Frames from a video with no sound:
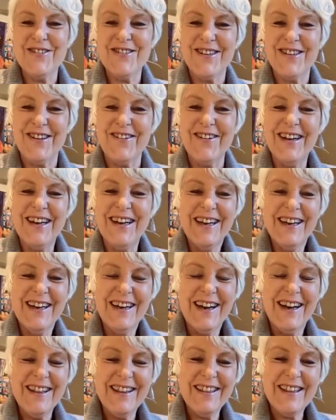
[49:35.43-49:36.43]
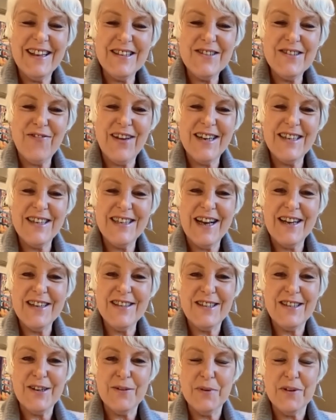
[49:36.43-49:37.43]
So I think that's
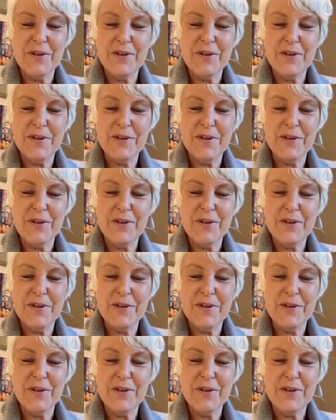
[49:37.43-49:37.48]
fantastic.